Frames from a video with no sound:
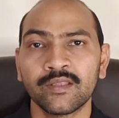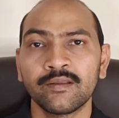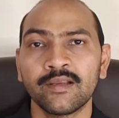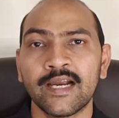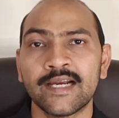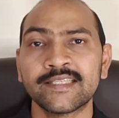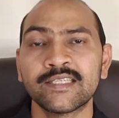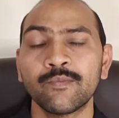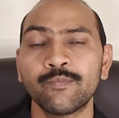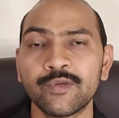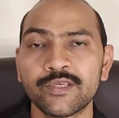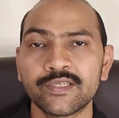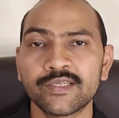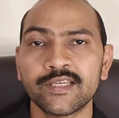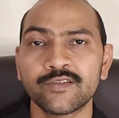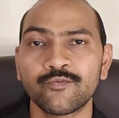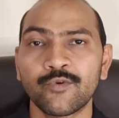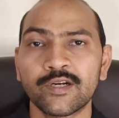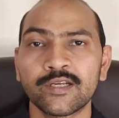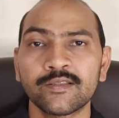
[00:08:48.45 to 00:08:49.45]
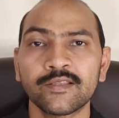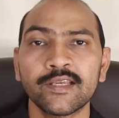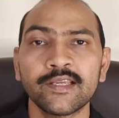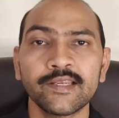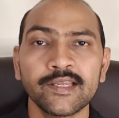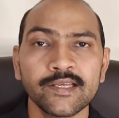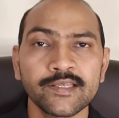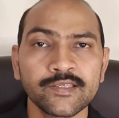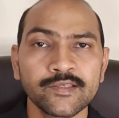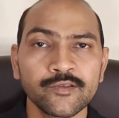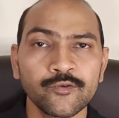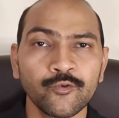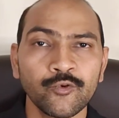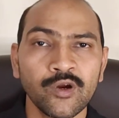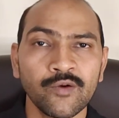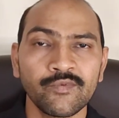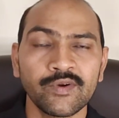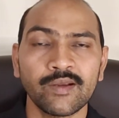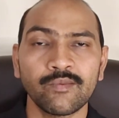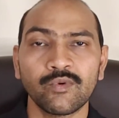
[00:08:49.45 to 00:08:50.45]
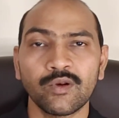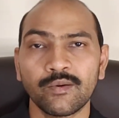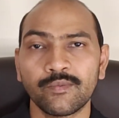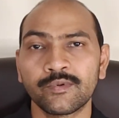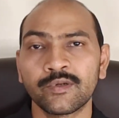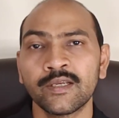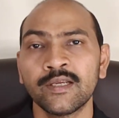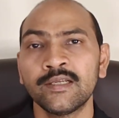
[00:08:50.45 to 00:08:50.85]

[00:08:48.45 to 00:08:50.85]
As a business, what are the areas you have developed?